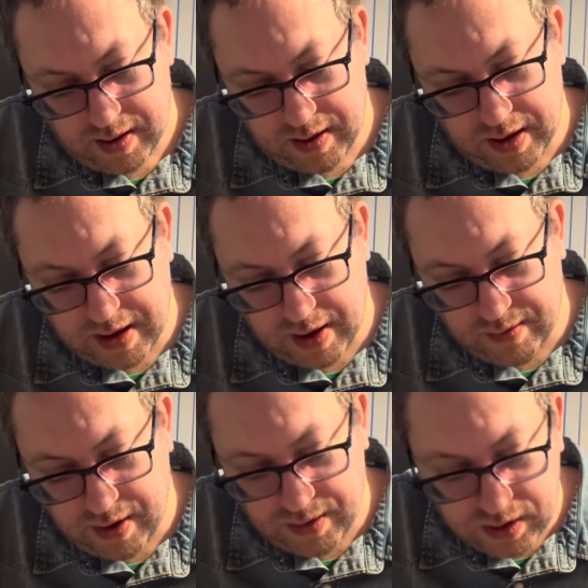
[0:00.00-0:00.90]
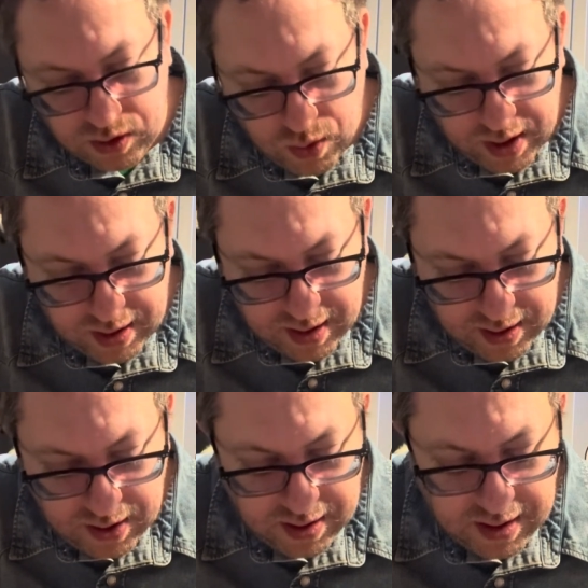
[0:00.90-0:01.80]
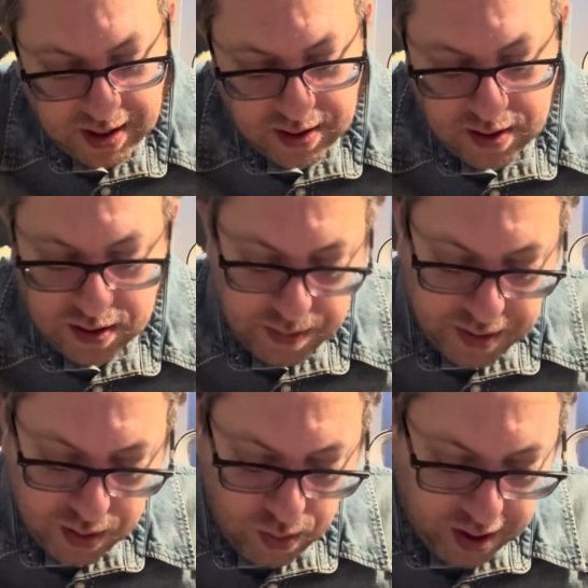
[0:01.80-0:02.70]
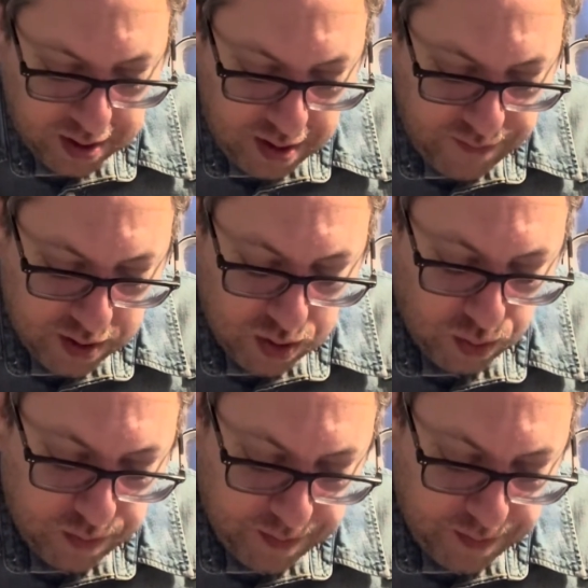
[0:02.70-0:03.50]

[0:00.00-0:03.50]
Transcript: this out now, which is turned out to be quite difficult.